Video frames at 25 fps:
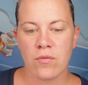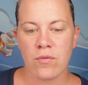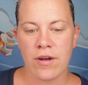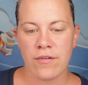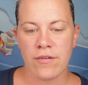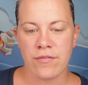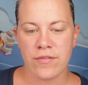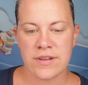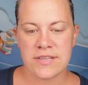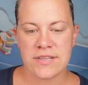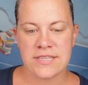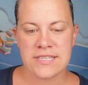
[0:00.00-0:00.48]

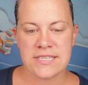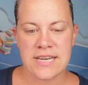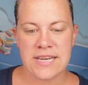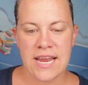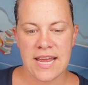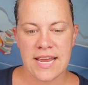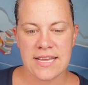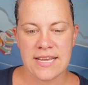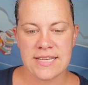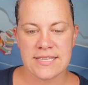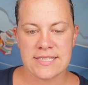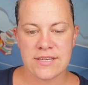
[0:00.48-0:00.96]
reference
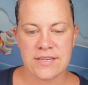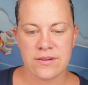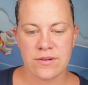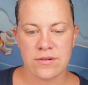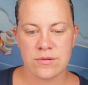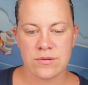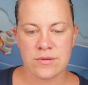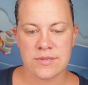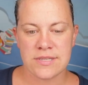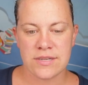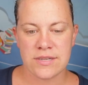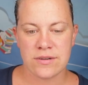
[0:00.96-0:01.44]

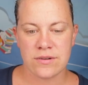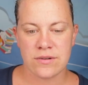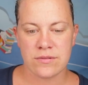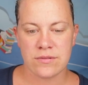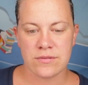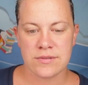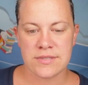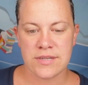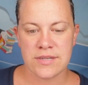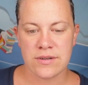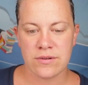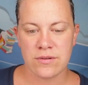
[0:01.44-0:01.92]

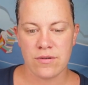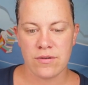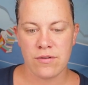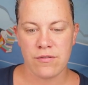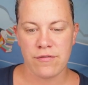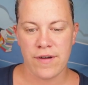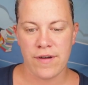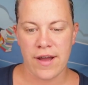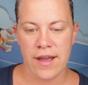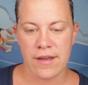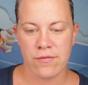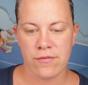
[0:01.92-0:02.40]

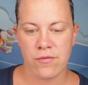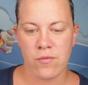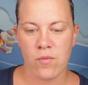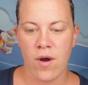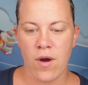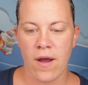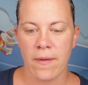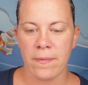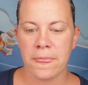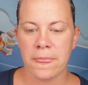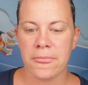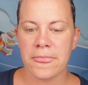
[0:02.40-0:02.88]

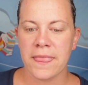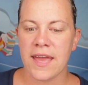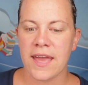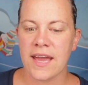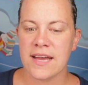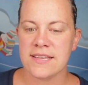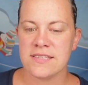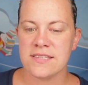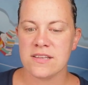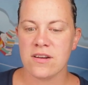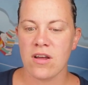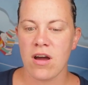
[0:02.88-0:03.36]
900051,
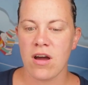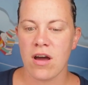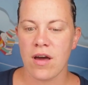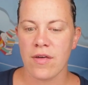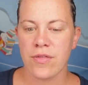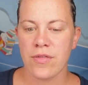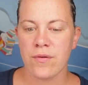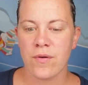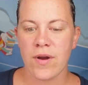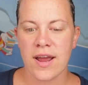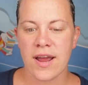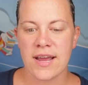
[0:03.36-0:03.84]
as an
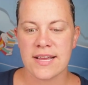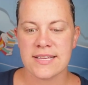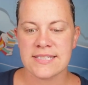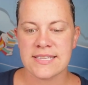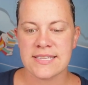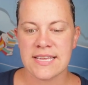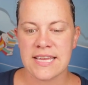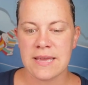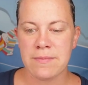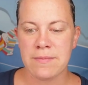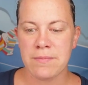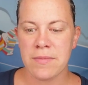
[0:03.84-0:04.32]

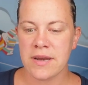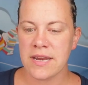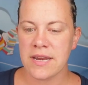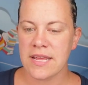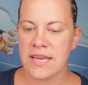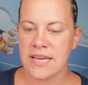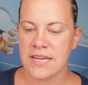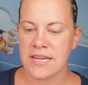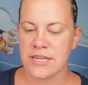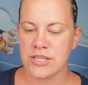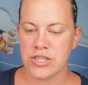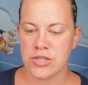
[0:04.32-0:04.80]
authorized
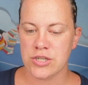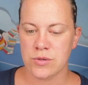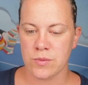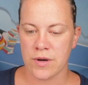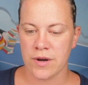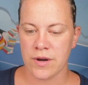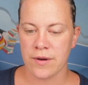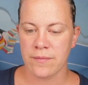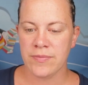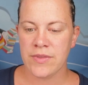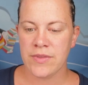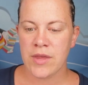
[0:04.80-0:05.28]
e-money
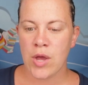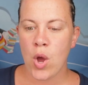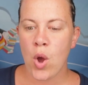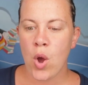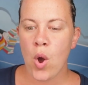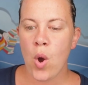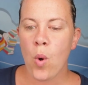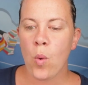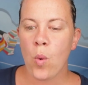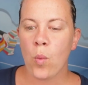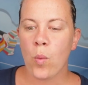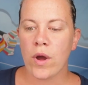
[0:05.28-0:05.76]
issuer.
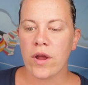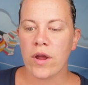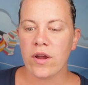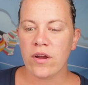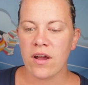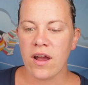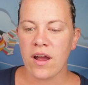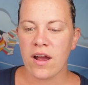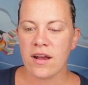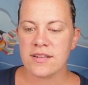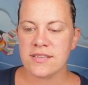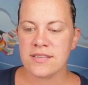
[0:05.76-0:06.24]

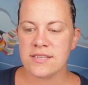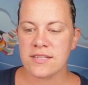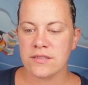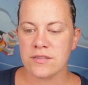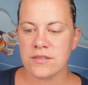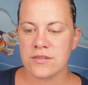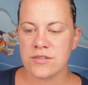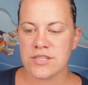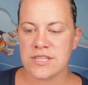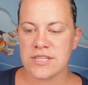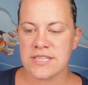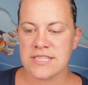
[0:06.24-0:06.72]
Wirecard
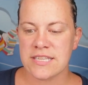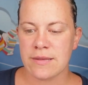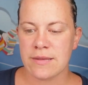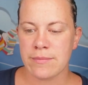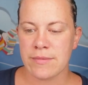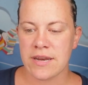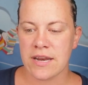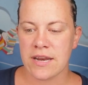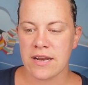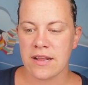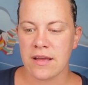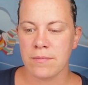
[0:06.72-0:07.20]
Solutions
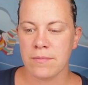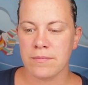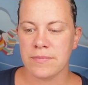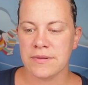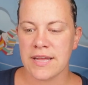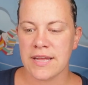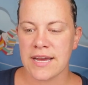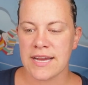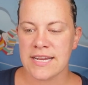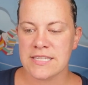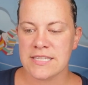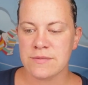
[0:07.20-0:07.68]
Limited
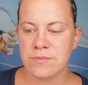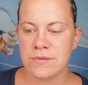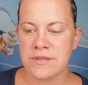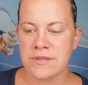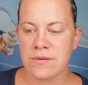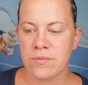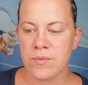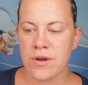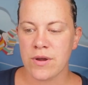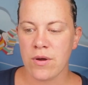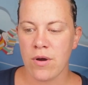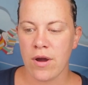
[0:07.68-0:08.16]
complies
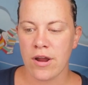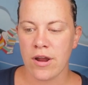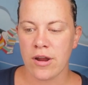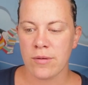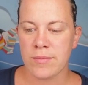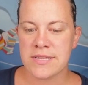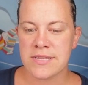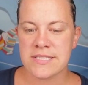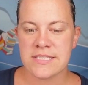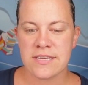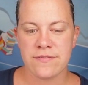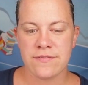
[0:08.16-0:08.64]
with the
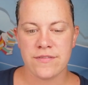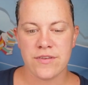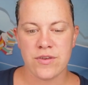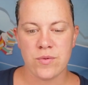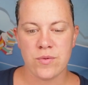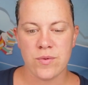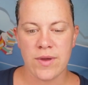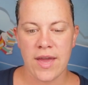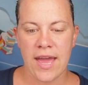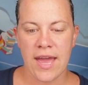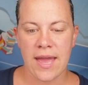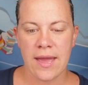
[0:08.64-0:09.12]
requirements of
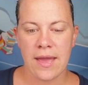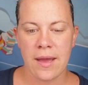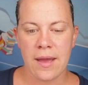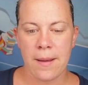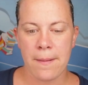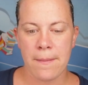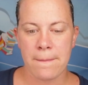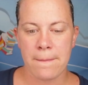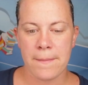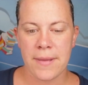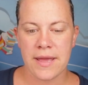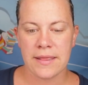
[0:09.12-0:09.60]

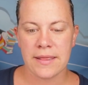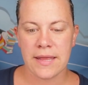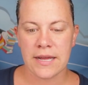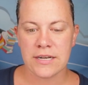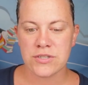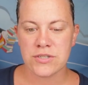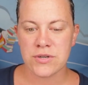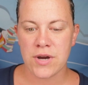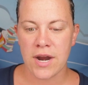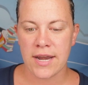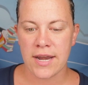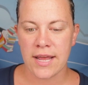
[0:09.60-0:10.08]
UK
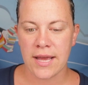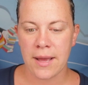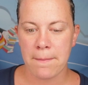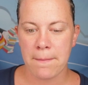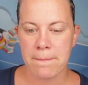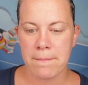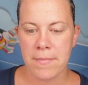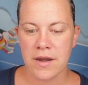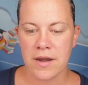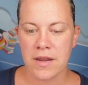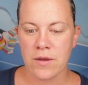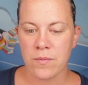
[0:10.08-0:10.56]

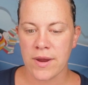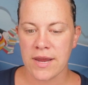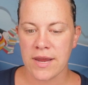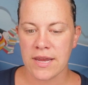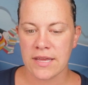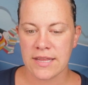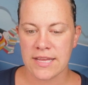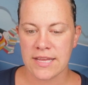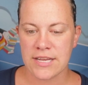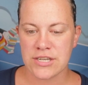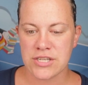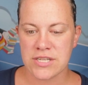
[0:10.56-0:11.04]
Electronic Money
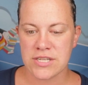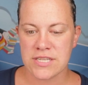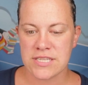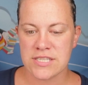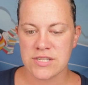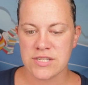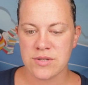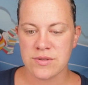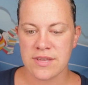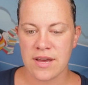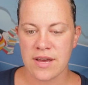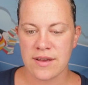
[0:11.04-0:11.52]

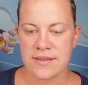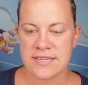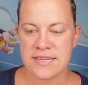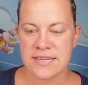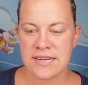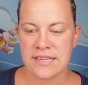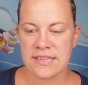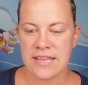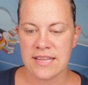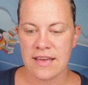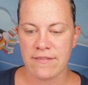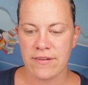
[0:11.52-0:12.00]
Regulations
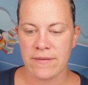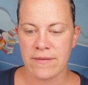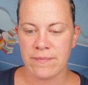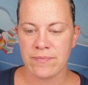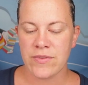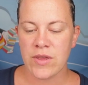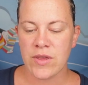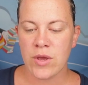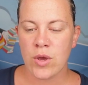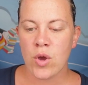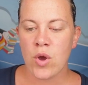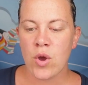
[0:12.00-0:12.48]

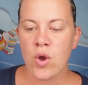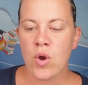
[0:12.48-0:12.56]
2011,